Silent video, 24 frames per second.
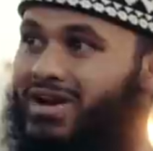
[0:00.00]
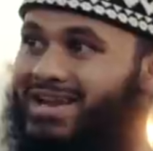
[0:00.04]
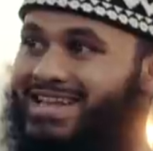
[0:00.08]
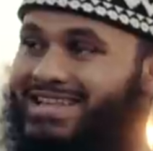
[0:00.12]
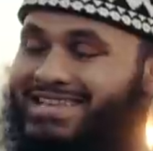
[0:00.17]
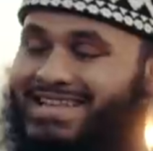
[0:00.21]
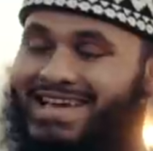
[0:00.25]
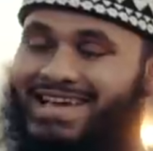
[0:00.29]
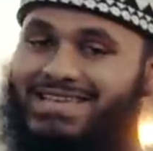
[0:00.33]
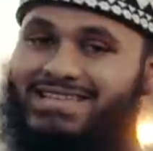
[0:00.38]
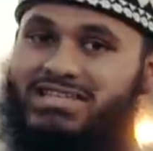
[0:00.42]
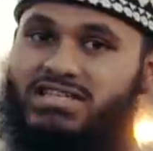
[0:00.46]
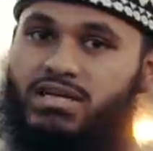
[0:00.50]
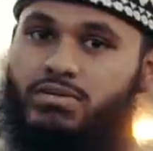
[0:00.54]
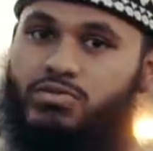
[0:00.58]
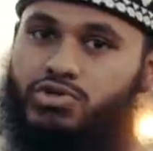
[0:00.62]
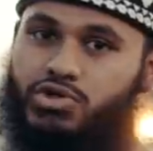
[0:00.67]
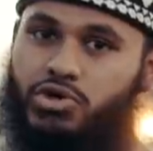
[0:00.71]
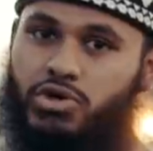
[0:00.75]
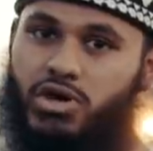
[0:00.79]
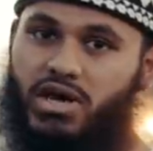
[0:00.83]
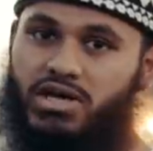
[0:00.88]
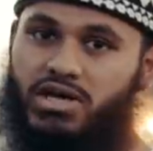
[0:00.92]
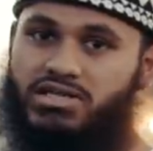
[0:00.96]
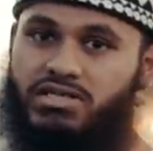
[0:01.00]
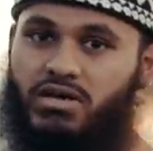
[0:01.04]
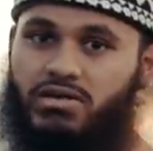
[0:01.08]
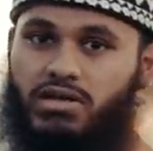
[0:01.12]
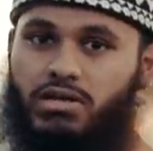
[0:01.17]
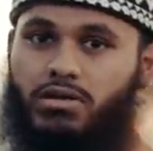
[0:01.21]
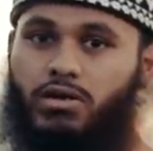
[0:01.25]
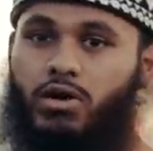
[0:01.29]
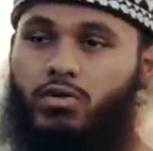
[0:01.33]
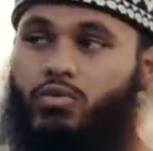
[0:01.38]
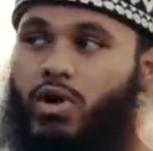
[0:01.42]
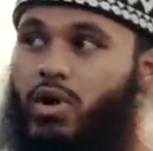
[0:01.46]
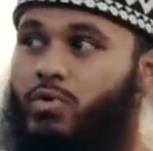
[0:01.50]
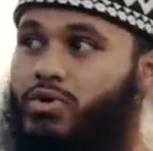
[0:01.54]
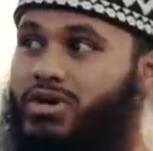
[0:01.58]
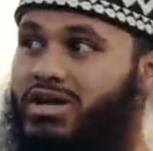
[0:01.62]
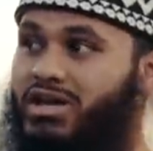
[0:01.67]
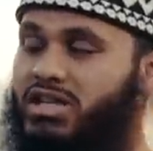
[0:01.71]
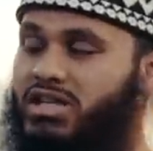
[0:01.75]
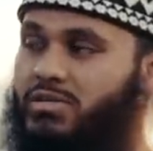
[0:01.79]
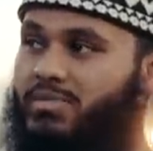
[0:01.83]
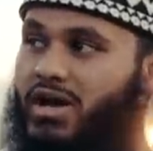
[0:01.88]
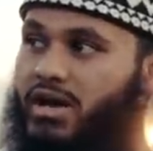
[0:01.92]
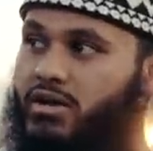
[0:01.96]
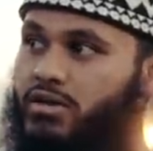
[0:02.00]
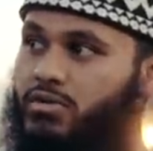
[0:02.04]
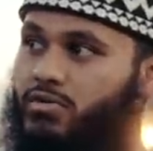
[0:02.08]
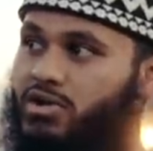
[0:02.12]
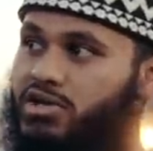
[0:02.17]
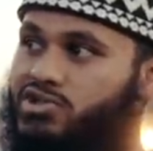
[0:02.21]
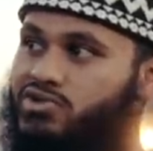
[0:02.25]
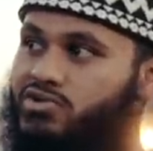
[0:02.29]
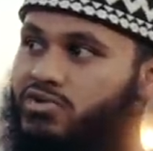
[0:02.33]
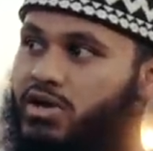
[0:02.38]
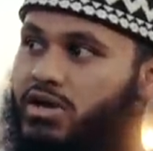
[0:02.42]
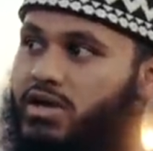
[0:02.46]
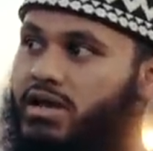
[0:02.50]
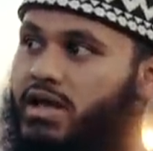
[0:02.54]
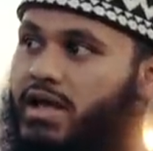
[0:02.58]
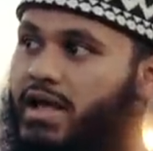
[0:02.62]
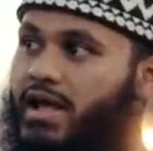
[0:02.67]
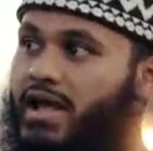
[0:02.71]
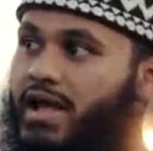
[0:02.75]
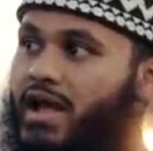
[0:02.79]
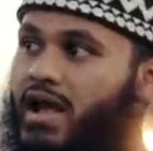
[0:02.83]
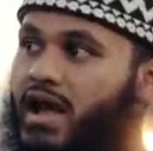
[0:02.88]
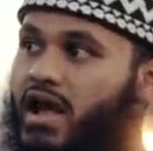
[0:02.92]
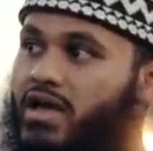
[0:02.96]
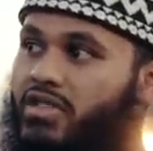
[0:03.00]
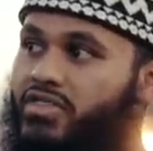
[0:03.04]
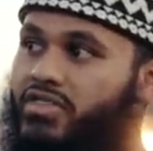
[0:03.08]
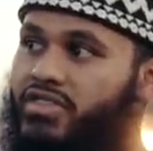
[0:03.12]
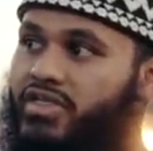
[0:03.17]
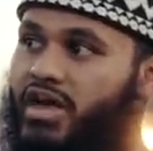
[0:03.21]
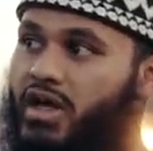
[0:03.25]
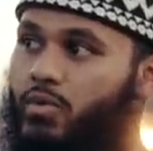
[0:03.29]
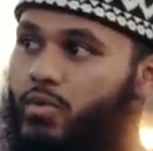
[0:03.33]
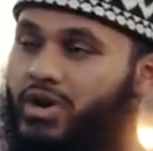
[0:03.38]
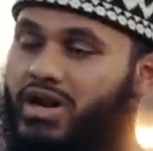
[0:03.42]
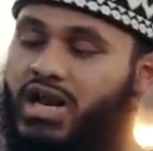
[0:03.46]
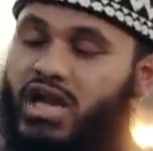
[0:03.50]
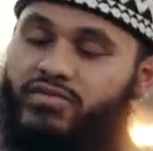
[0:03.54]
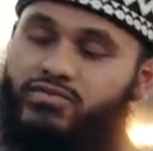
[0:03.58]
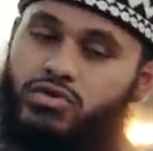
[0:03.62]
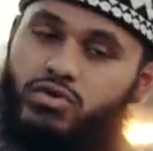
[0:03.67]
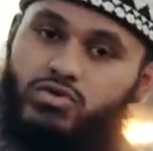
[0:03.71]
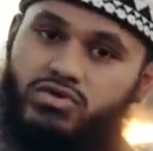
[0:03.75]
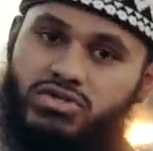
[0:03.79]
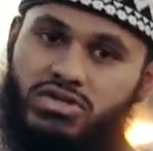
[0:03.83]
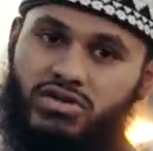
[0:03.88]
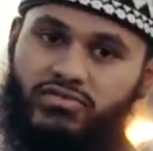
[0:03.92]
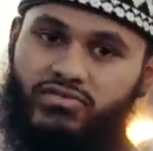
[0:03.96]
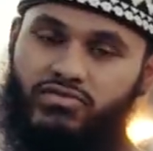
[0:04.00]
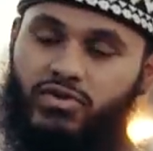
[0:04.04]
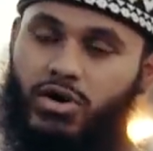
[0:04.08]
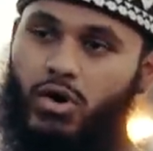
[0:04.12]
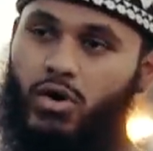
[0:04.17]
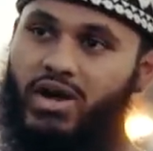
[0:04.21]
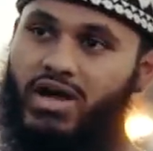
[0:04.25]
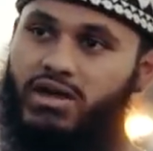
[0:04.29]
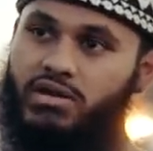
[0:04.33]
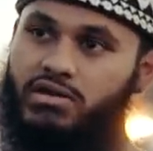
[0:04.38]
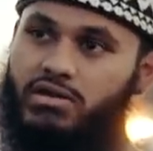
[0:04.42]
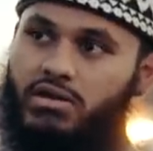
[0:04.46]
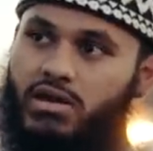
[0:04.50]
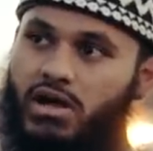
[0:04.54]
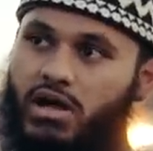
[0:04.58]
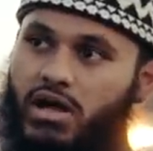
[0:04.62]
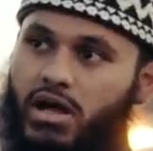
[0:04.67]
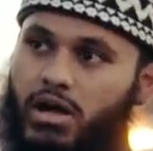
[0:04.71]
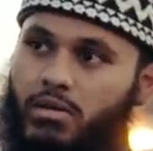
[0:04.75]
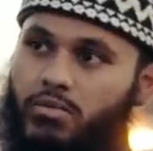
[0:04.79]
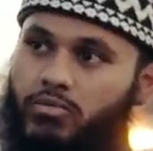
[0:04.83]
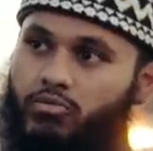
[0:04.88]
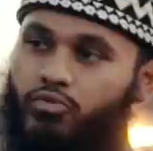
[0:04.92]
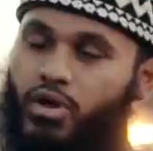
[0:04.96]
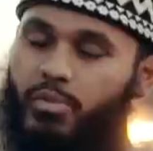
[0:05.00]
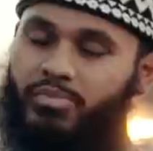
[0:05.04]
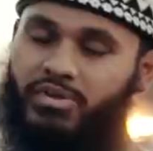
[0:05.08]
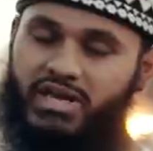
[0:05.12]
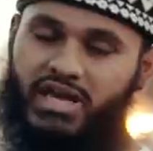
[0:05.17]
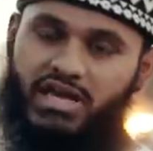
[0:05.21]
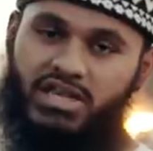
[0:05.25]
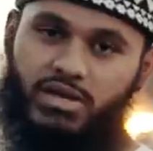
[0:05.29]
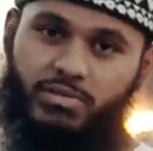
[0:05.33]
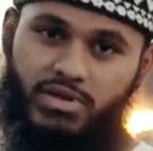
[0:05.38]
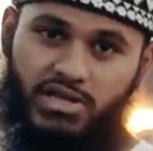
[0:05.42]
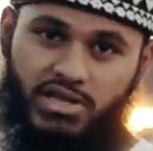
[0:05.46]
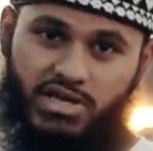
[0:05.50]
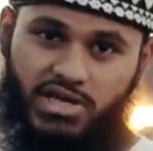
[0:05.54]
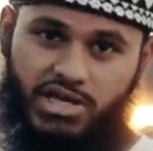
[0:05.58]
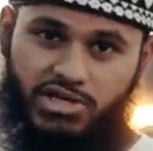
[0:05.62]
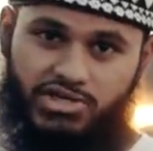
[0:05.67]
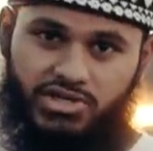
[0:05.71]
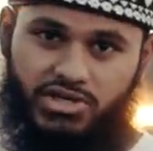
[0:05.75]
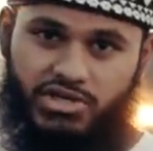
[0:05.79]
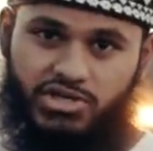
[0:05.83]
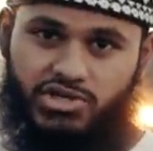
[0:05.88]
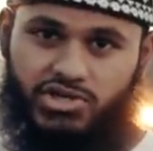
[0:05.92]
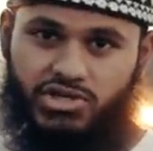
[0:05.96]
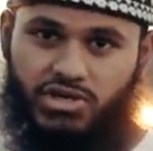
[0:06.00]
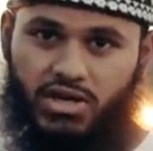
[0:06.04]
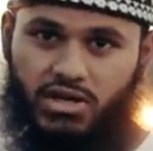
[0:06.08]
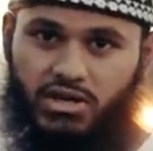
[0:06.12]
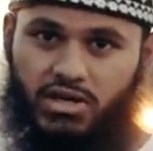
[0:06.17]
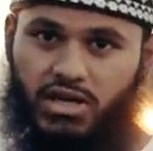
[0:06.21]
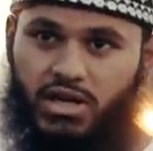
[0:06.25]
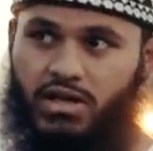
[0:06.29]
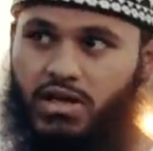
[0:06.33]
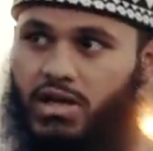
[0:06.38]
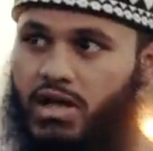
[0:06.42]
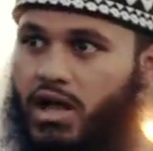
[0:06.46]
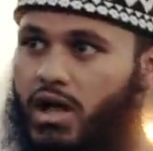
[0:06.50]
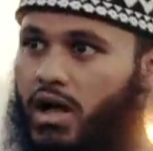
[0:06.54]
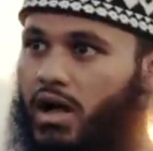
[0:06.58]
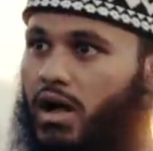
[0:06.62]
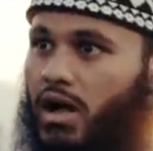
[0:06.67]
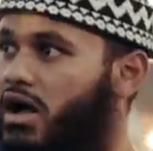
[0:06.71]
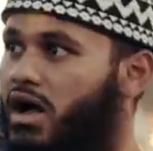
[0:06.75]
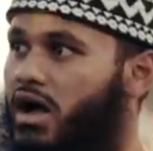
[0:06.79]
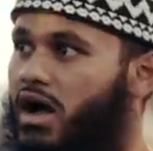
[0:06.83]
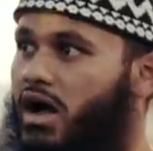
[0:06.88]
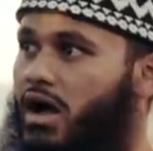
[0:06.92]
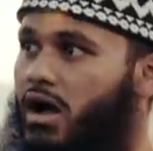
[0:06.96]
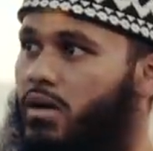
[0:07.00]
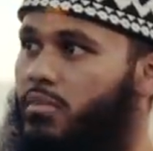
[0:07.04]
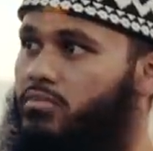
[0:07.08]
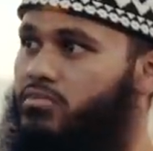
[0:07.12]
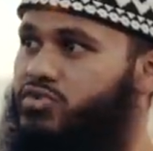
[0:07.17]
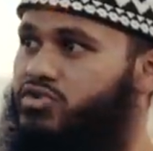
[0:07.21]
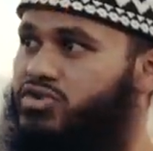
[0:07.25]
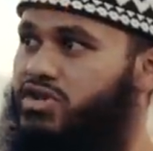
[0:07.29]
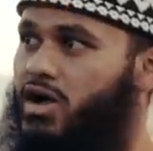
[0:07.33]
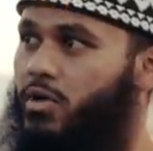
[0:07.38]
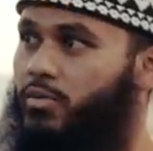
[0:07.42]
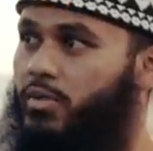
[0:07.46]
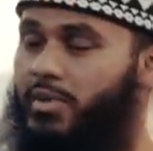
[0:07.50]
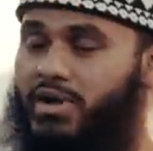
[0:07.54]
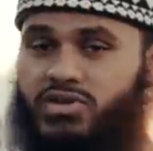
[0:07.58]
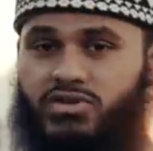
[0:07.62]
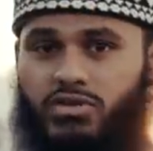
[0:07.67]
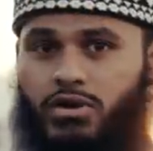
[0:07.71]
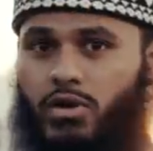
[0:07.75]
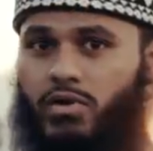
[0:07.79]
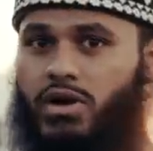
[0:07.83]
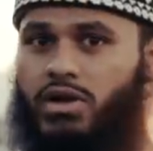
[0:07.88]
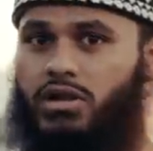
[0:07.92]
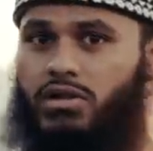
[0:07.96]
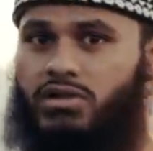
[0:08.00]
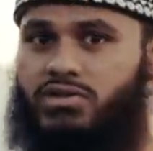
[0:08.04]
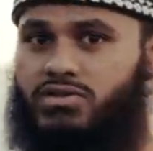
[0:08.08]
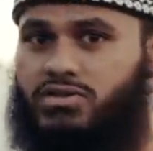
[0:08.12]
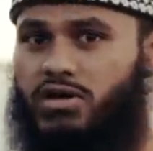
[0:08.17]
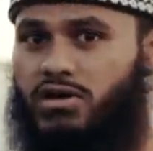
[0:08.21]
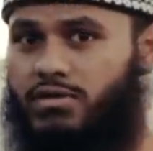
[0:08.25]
we're gonna taste them, show you guys how they look right when you get them out of the restaurant, and then we're gonna have Yusuf go ahead and replicate them in the kitchen, inshallah. So yeah, we're about to go right now. Let's